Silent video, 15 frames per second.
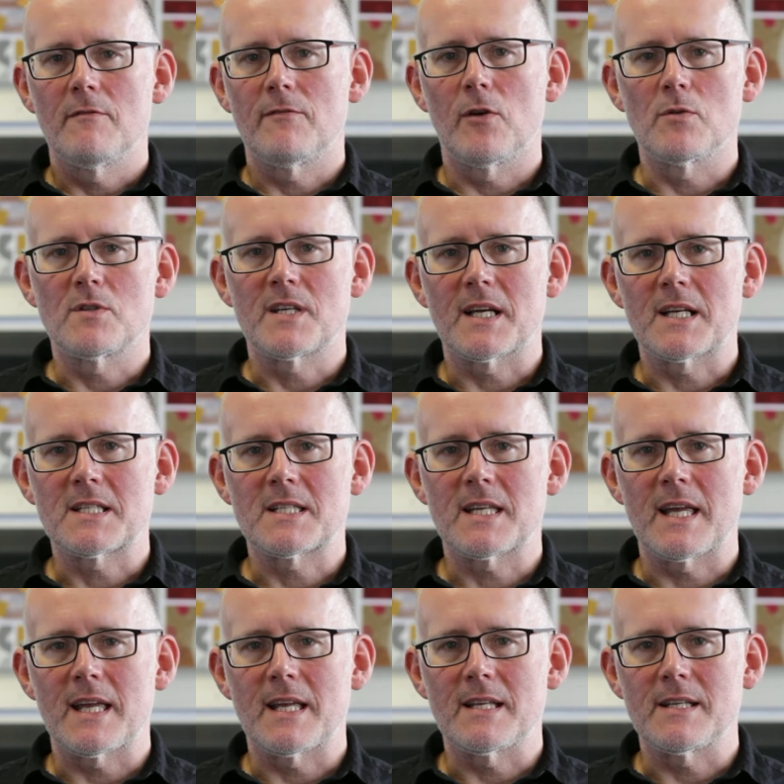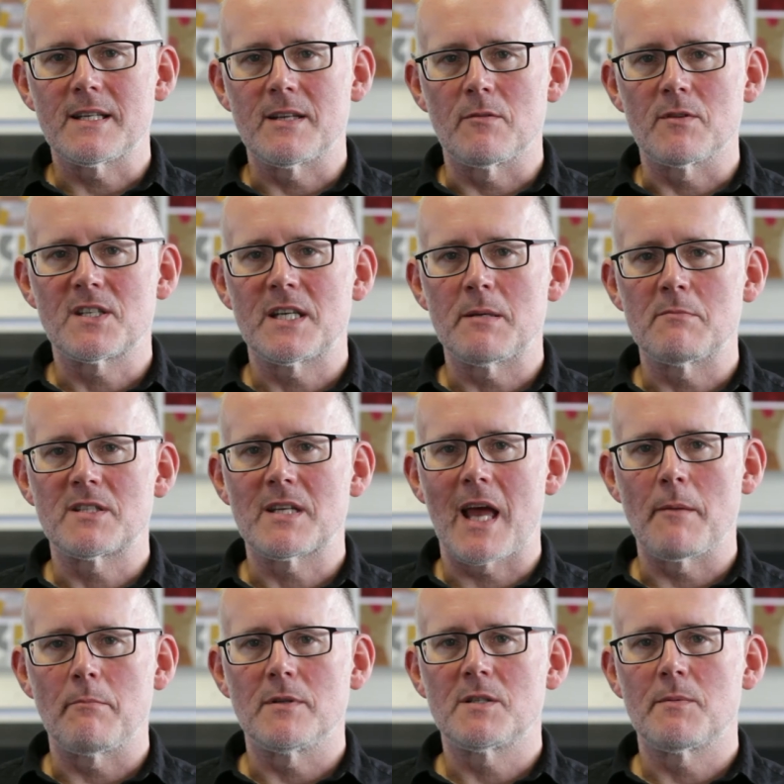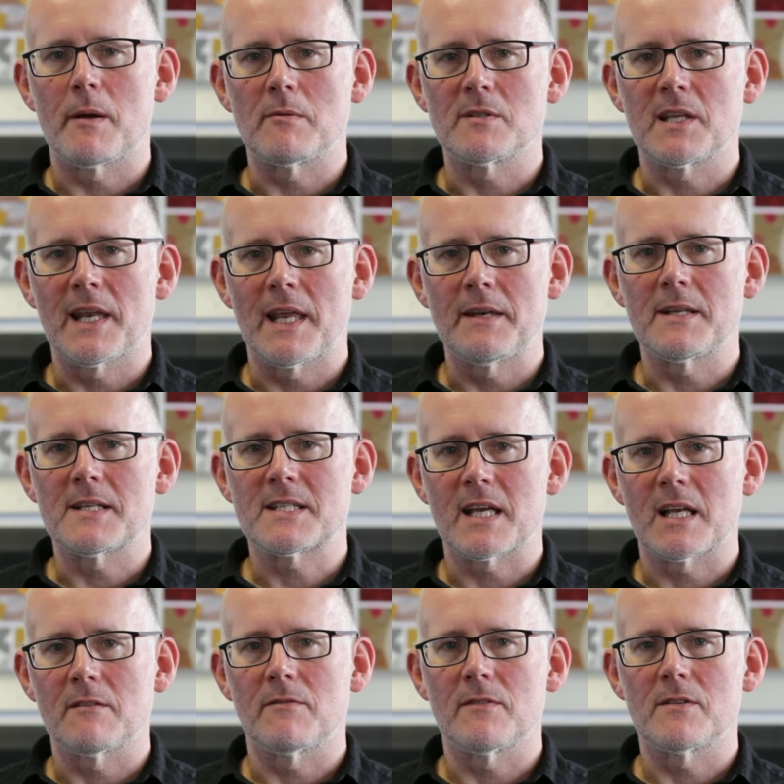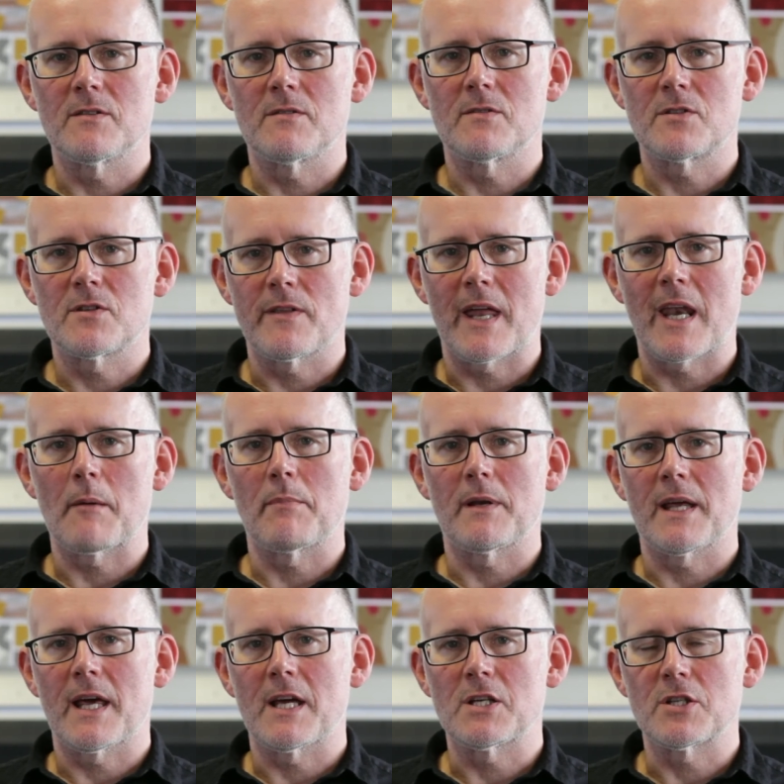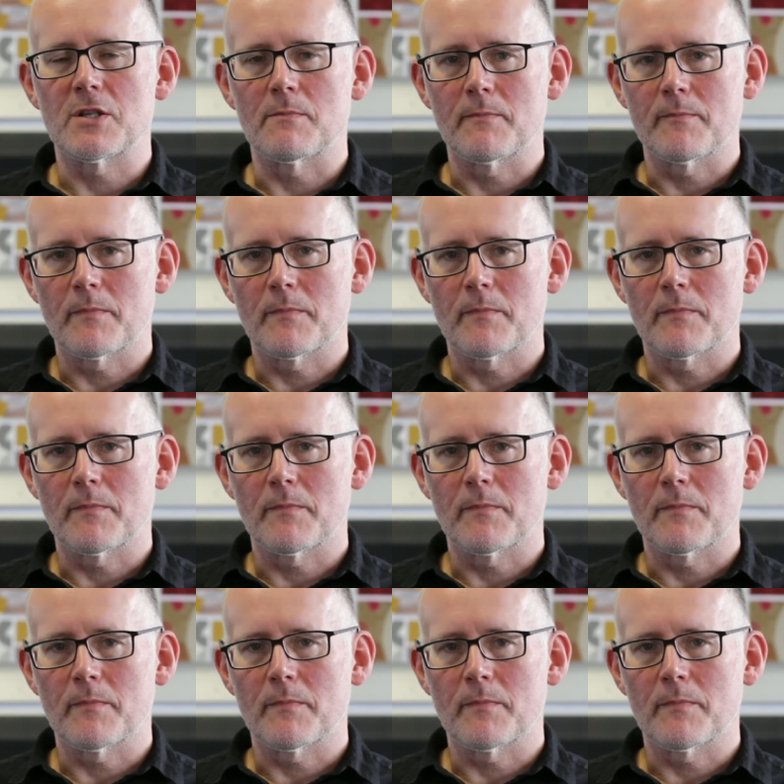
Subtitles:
Flotex, seems to be able to lend itself to that application.